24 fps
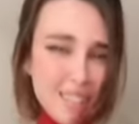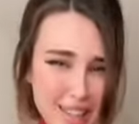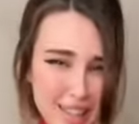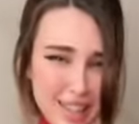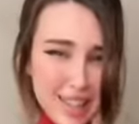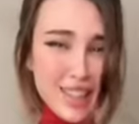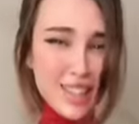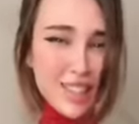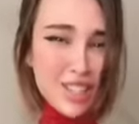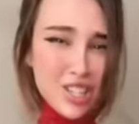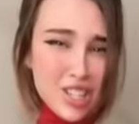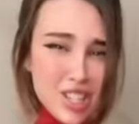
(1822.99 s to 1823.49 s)

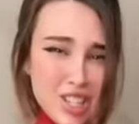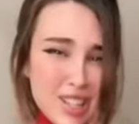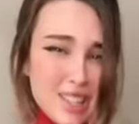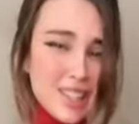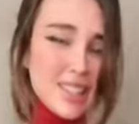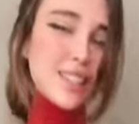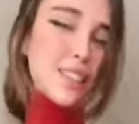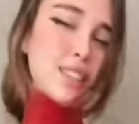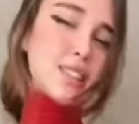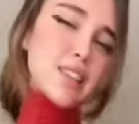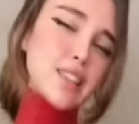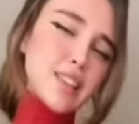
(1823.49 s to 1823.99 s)
Within two
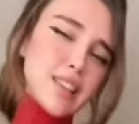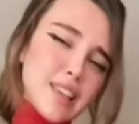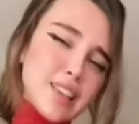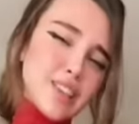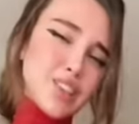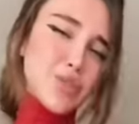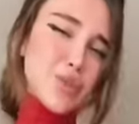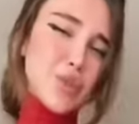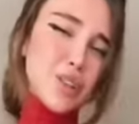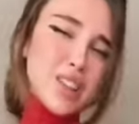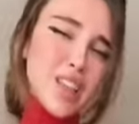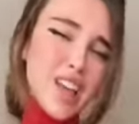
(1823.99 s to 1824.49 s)

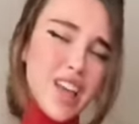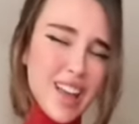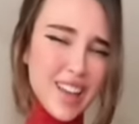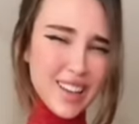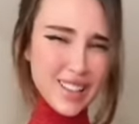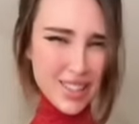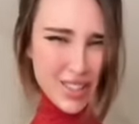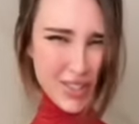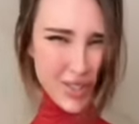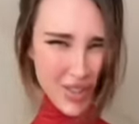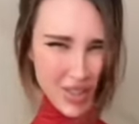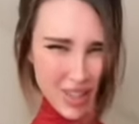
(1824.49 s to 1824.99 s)
days,
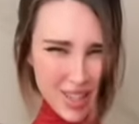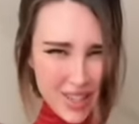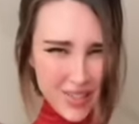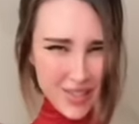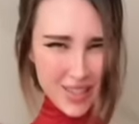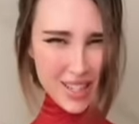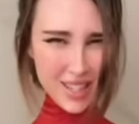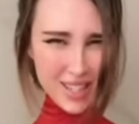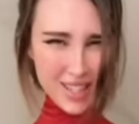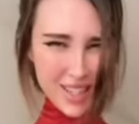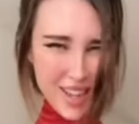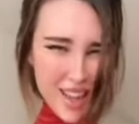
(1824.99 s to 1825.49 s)
it
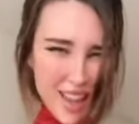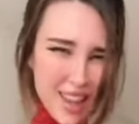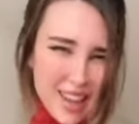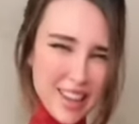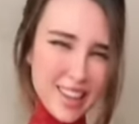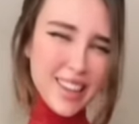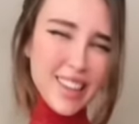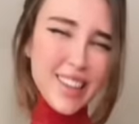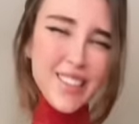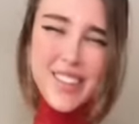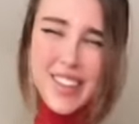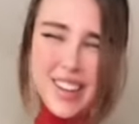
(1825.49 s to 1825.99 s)
became
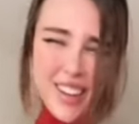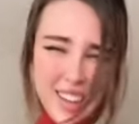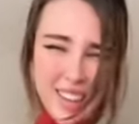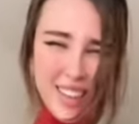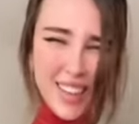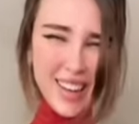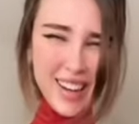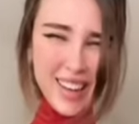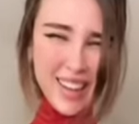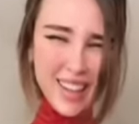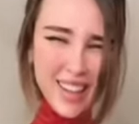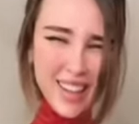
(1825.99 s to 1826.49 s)
a pretty